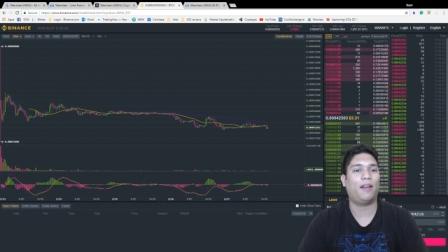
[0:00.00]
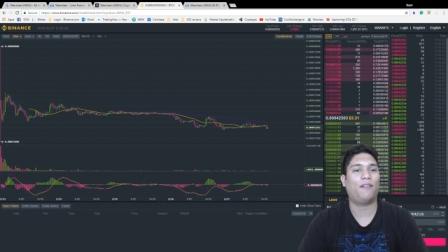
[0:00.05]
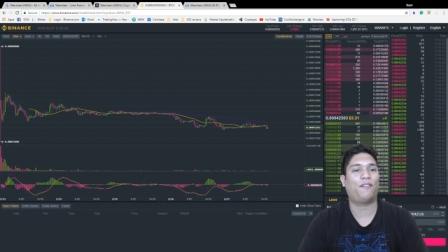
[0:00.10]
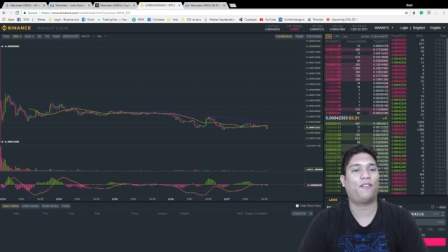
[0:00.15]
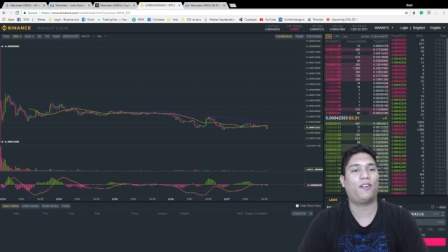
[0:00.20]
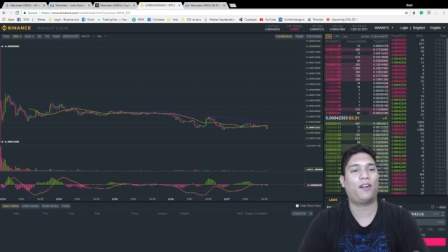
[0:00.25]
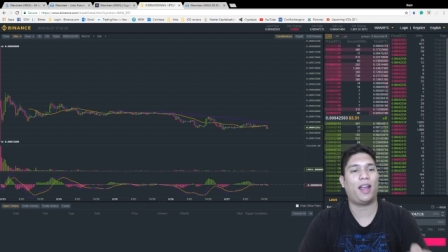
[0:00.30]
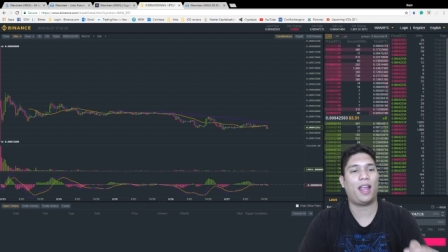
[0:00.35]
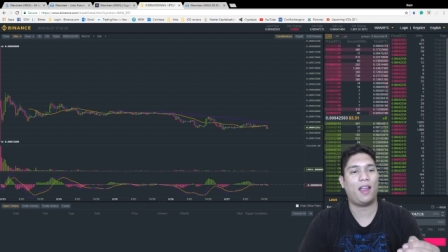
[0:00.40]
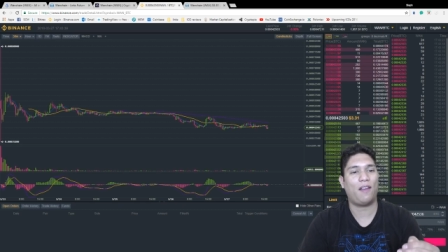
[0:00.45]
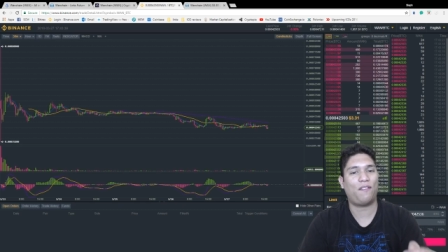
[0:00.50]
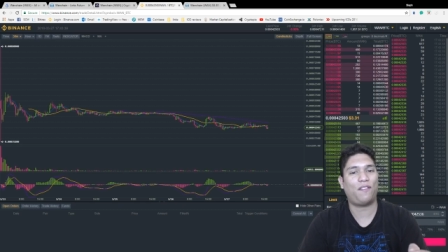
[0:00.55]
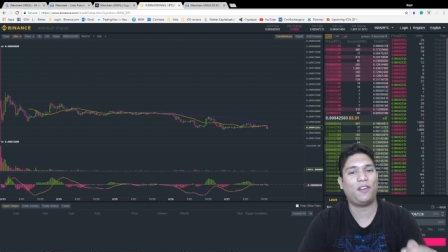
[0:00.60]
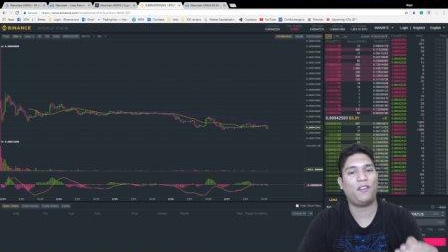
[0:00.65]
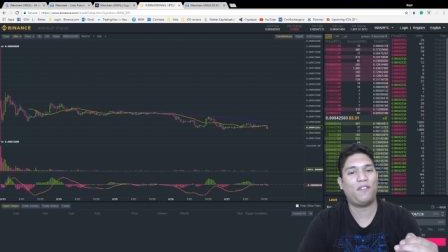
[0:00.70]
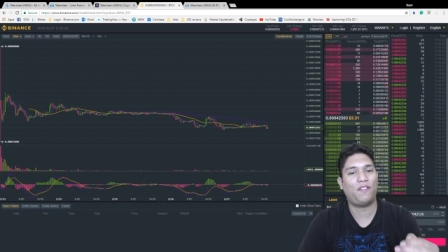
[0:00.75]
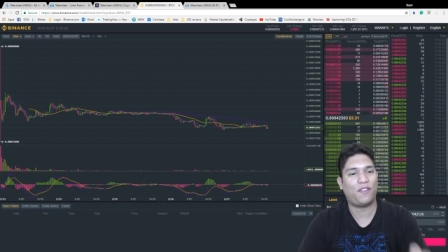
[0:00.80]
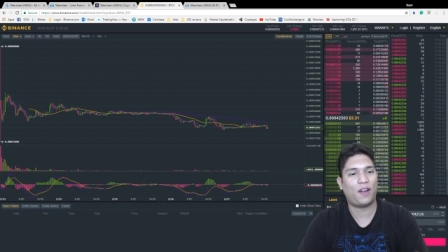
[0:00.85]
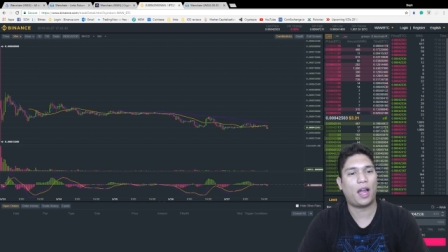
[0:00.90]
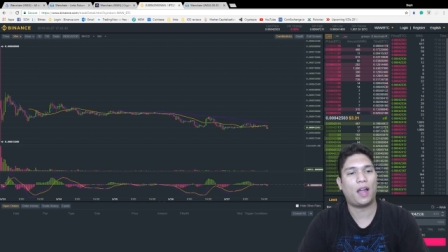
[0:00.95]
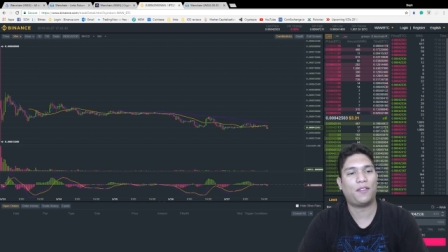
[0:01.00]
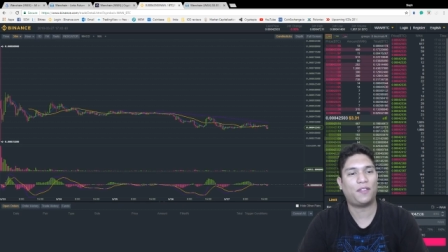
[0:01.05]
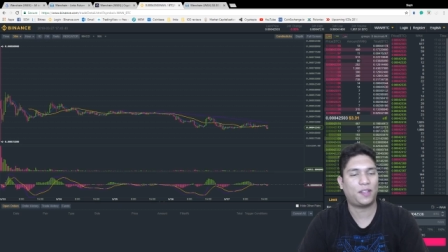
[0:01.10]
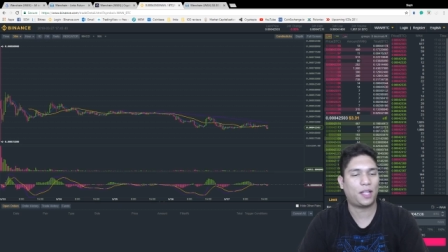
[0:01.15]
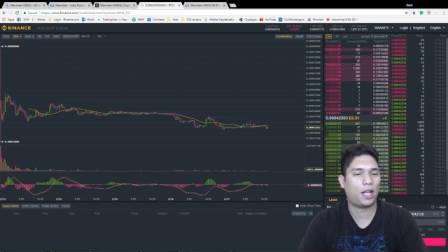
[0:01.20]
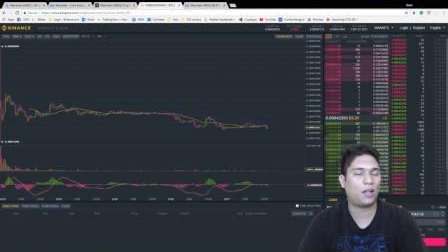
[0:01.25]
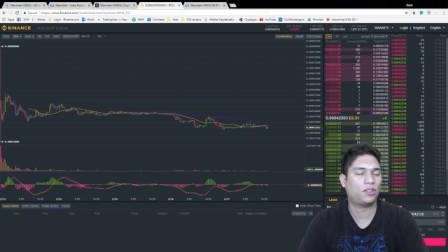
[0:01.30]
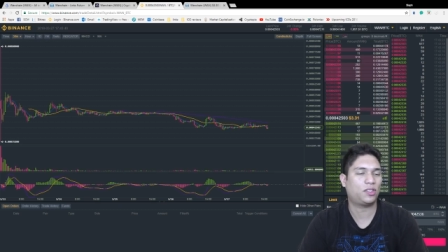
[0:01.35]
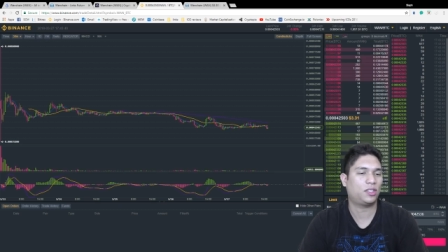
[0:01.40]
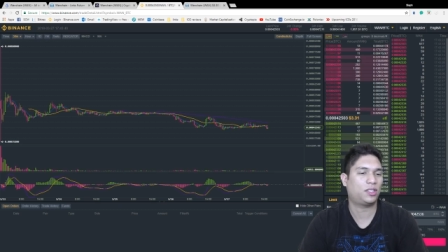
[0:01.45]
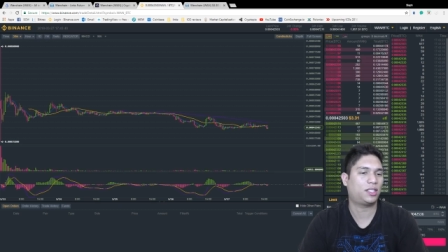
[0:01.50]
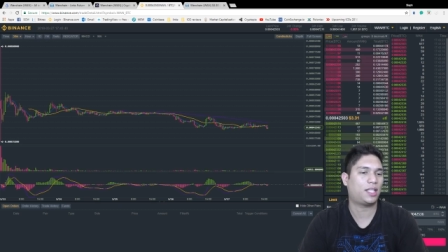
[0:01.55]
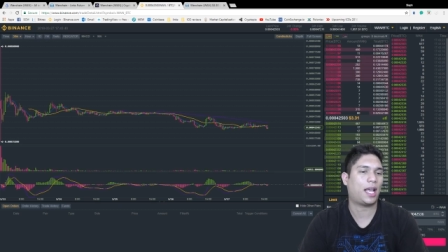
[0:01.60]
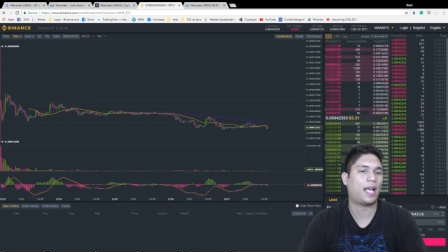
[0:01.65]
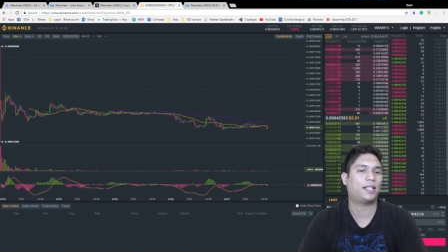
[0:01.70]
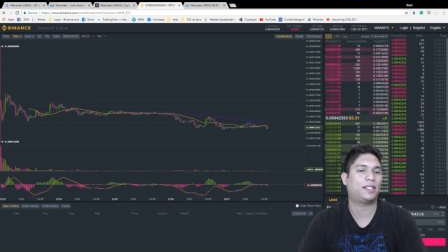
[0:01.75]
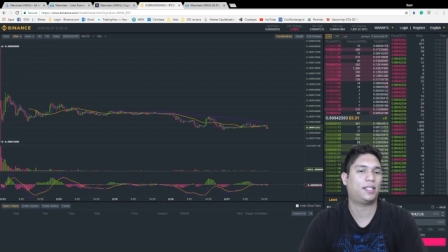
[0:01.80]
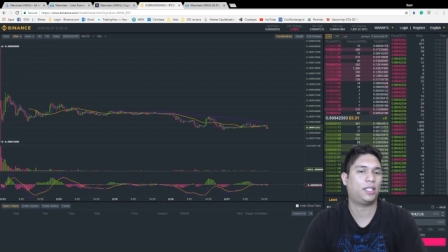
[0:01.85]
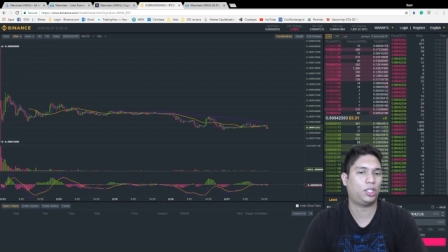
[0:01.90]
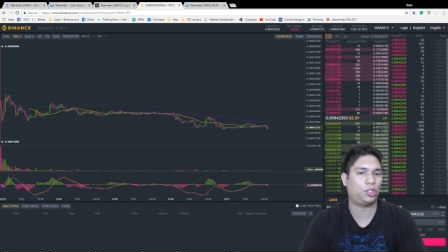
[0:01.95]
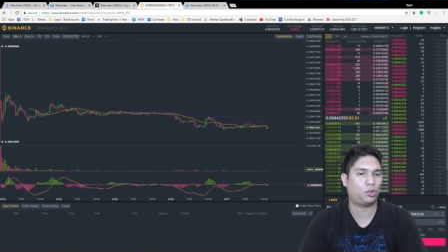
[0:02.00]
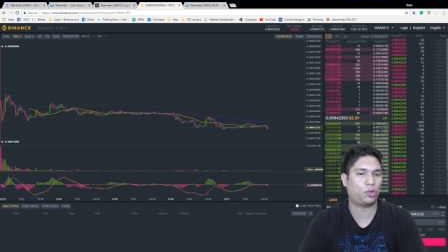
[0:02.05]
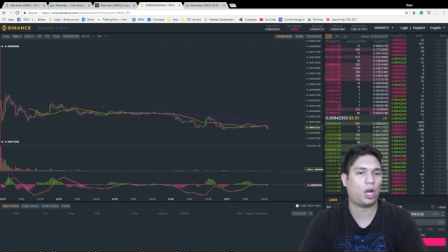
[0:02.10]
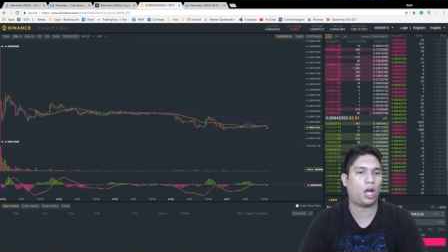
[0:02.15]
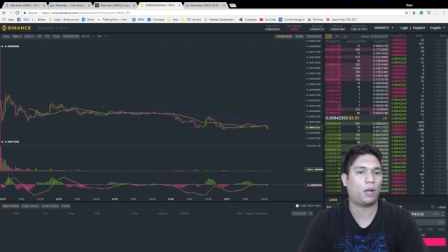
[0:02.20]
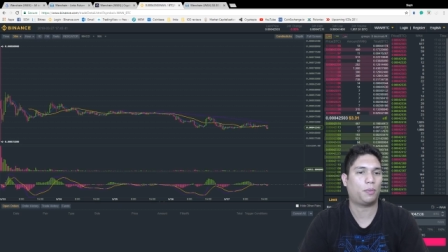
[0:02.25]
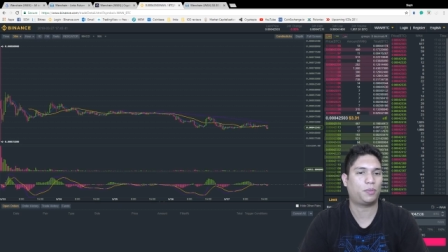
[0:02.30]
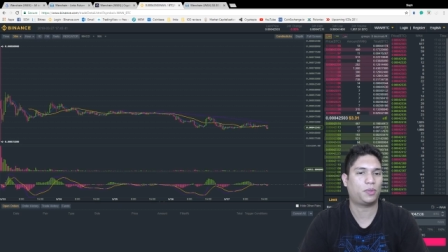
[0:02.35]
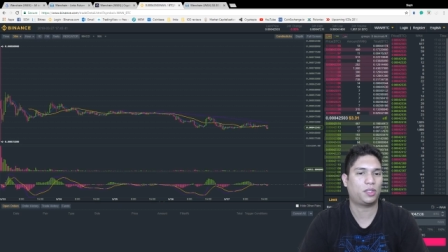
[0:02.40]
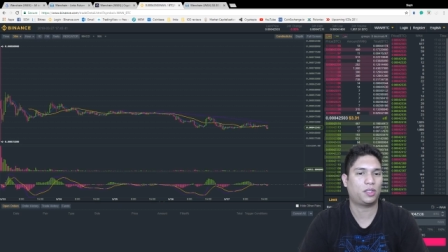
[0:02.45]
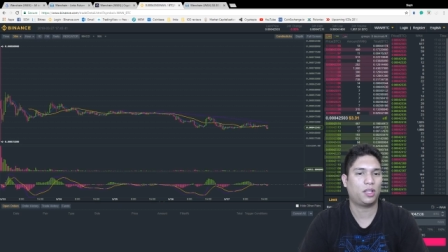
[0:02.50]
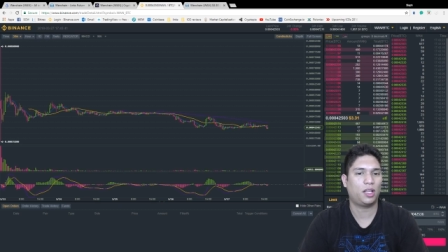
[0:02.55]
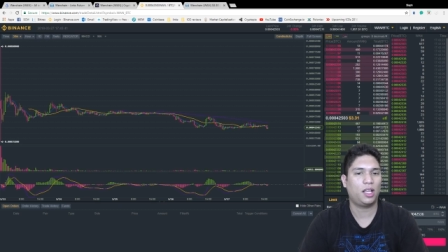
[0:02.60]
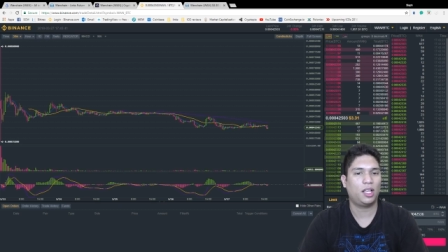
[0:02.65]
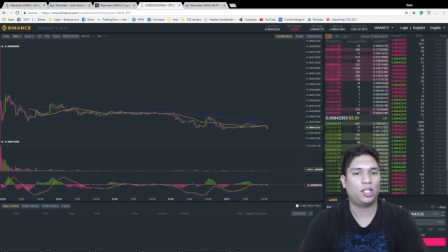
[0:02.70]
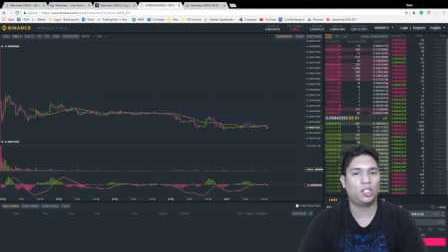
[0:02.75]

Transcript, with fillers: for every 5,000 sats it drops.